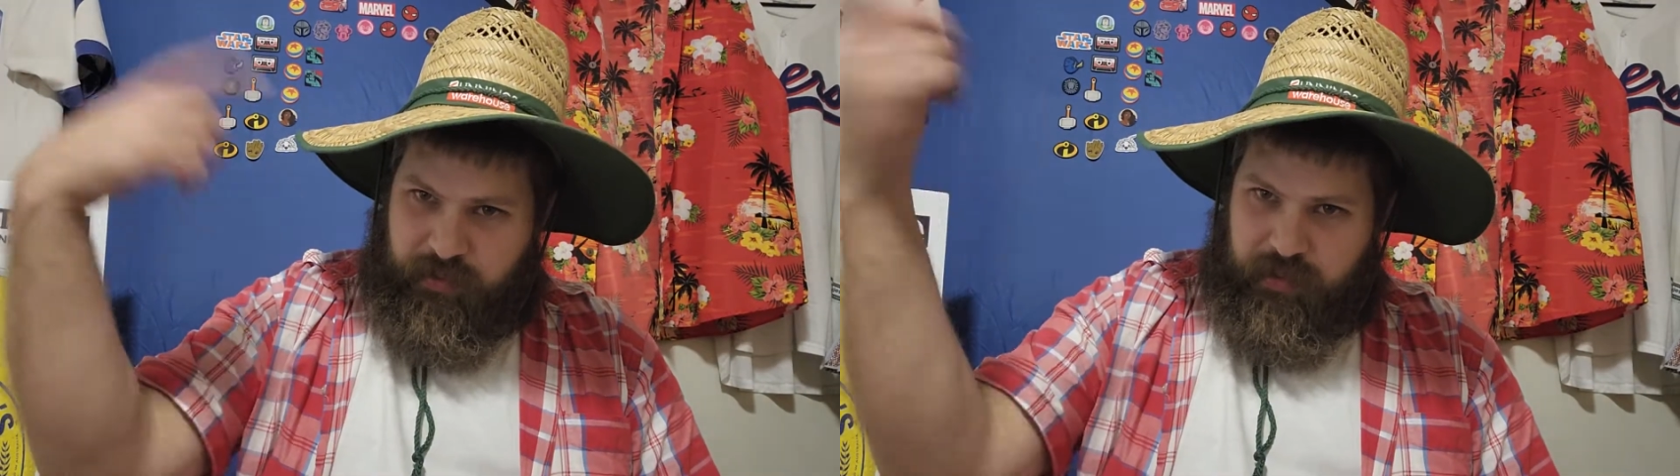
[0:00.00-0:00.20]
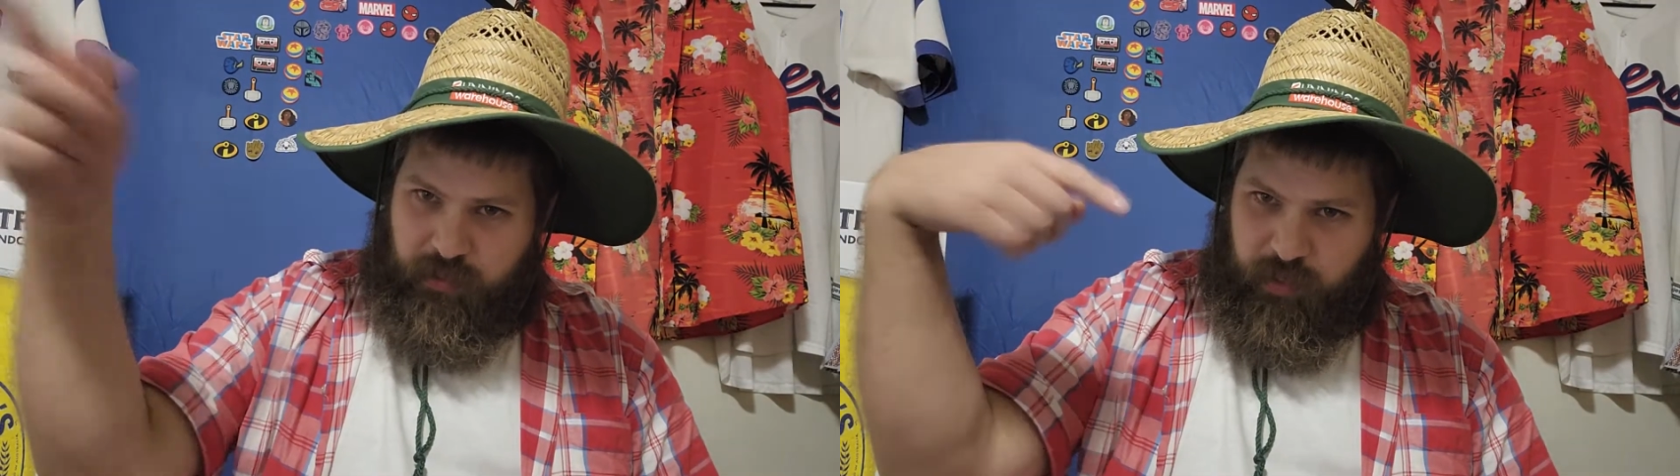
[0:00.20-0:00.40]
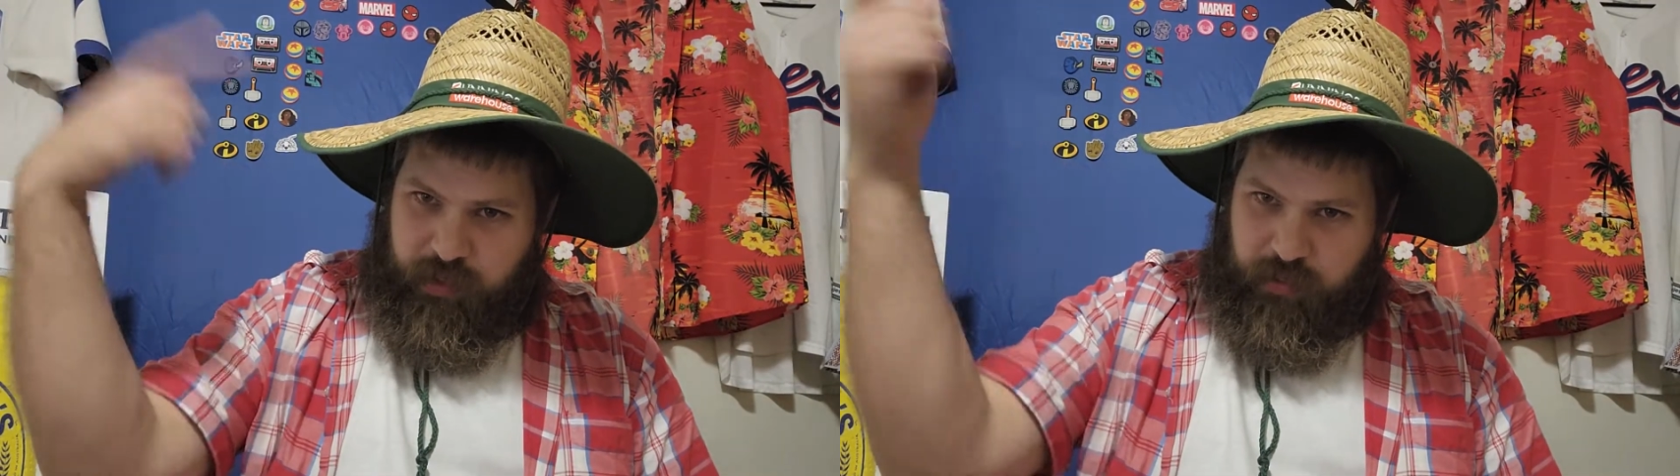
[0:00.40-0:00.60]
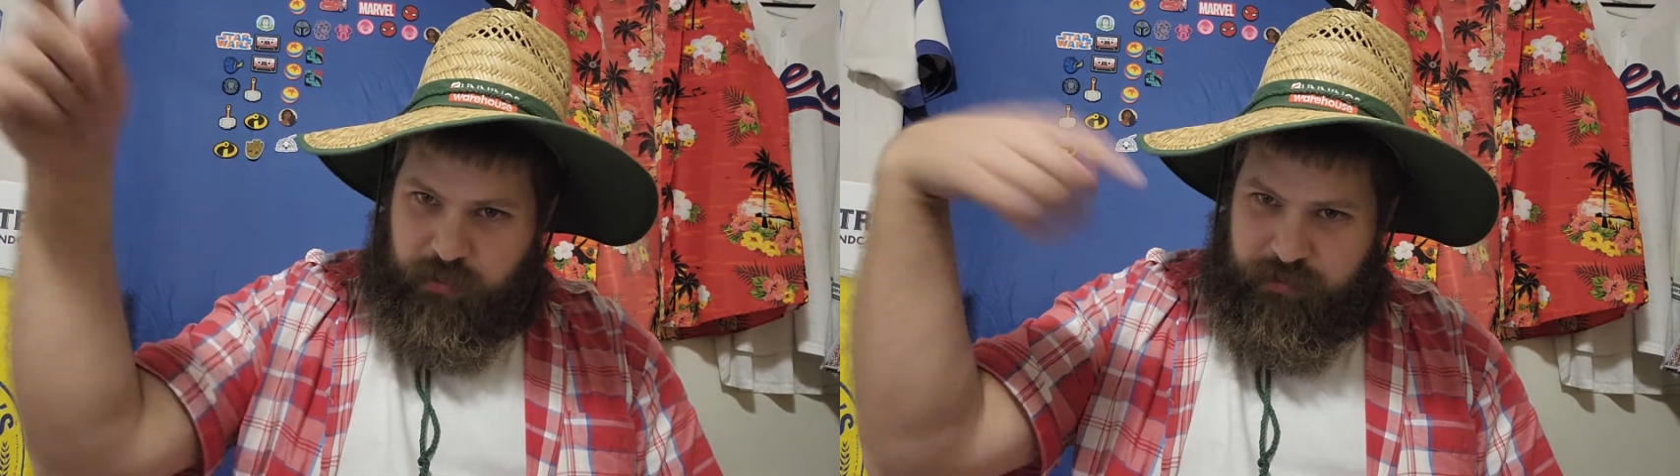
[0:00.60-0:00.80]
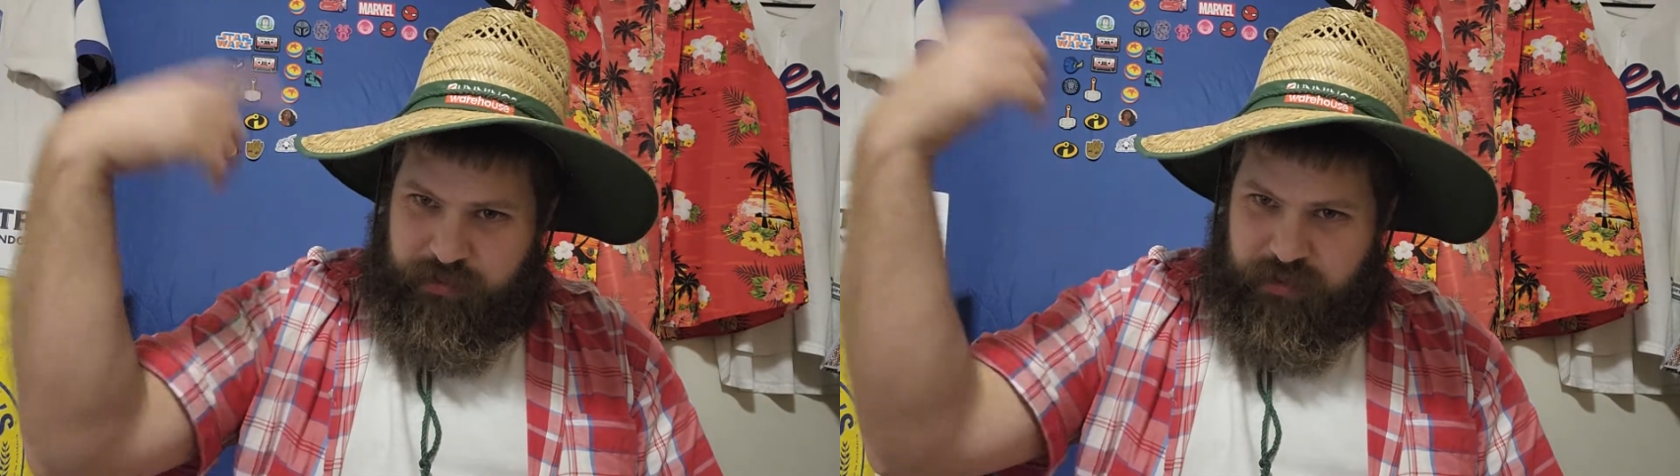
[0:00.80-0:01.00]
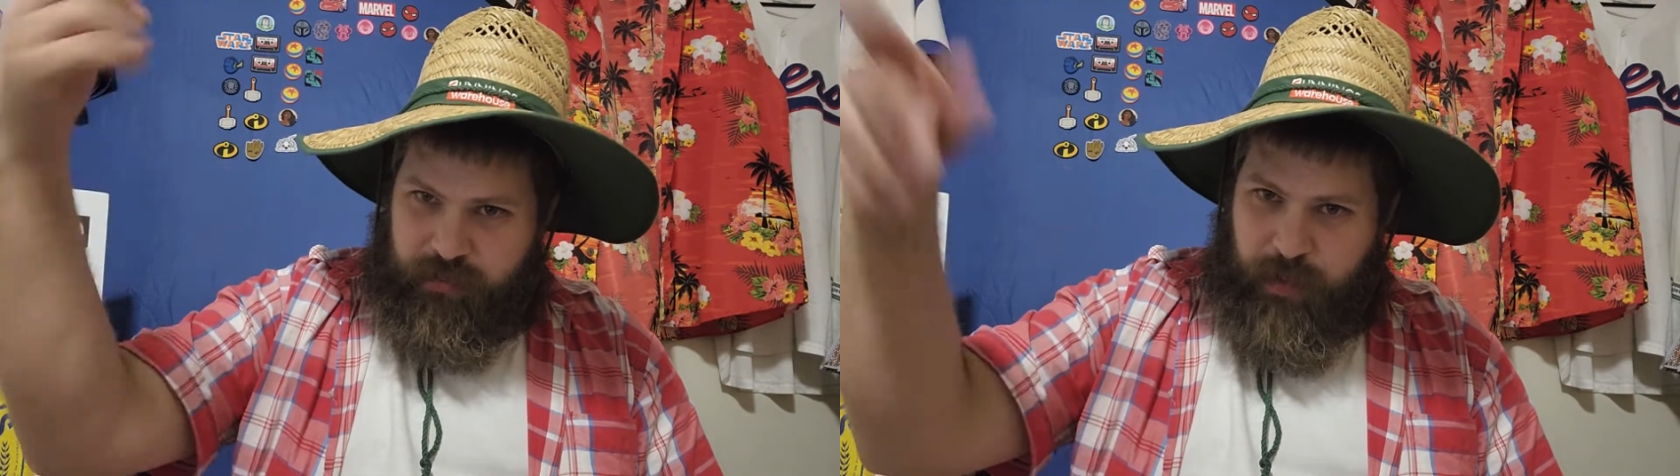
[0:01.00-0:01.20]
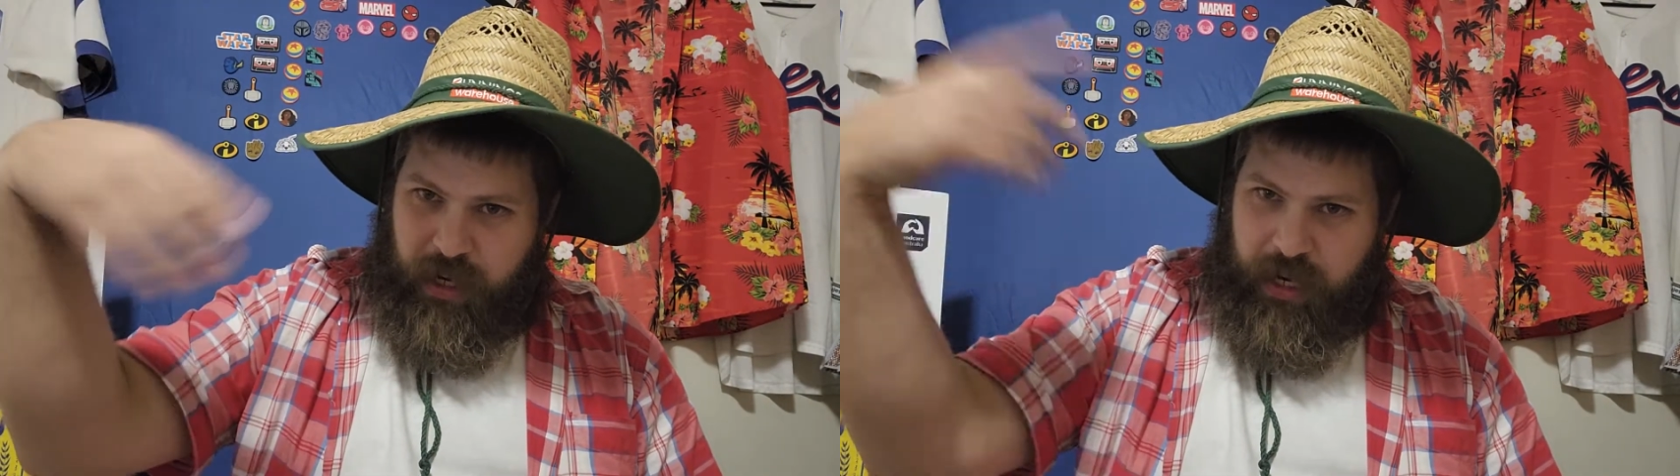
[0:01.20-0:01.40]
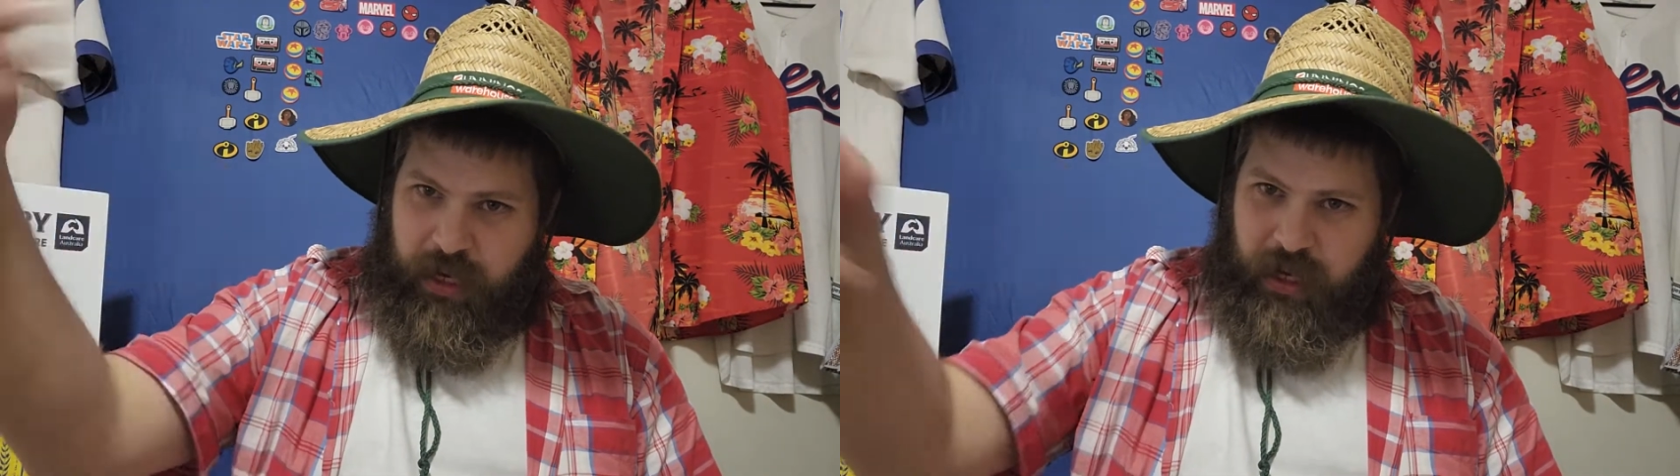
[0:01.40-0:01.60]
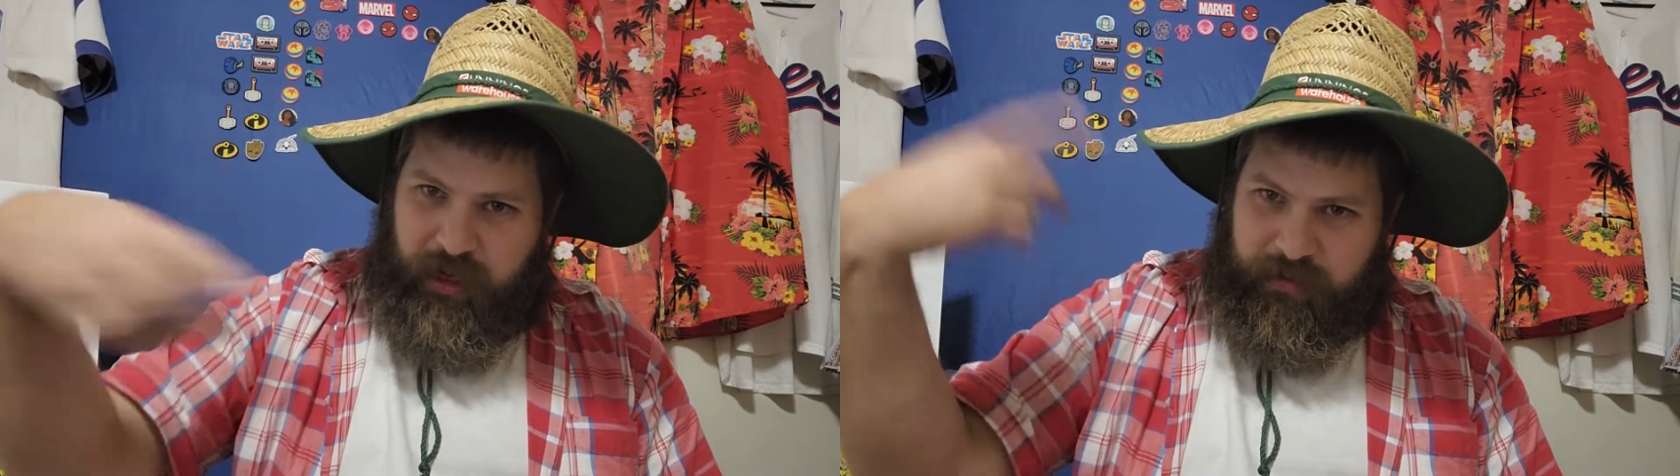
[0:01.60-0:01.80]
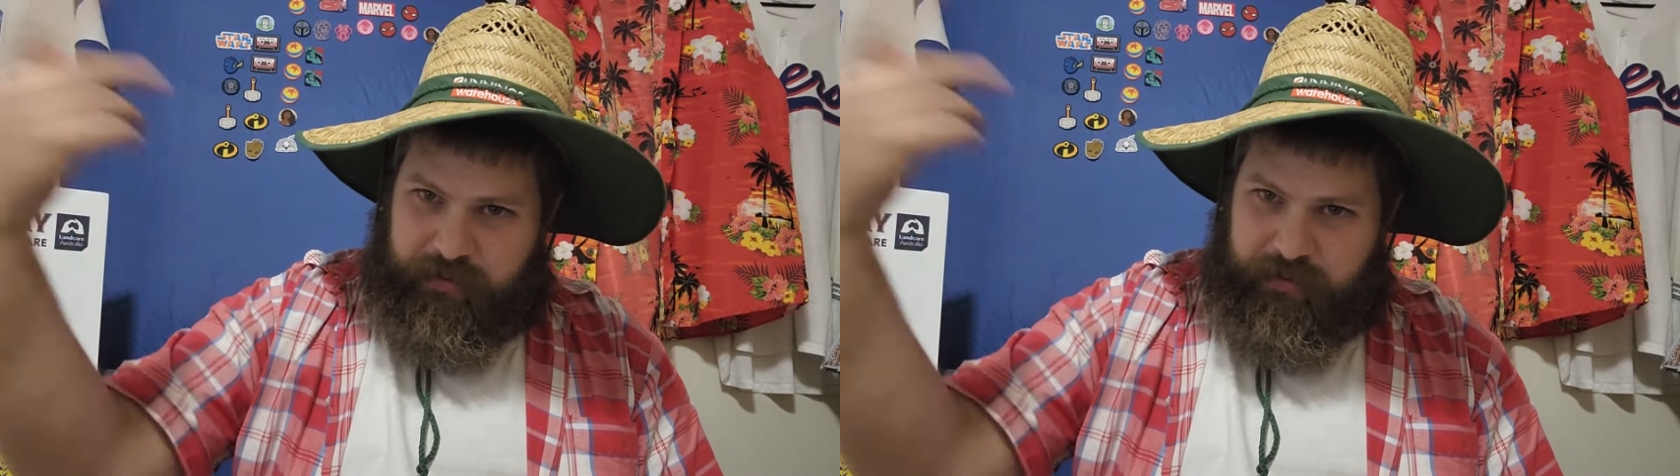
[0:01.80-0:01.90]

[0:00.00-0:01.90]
the wheels are spinning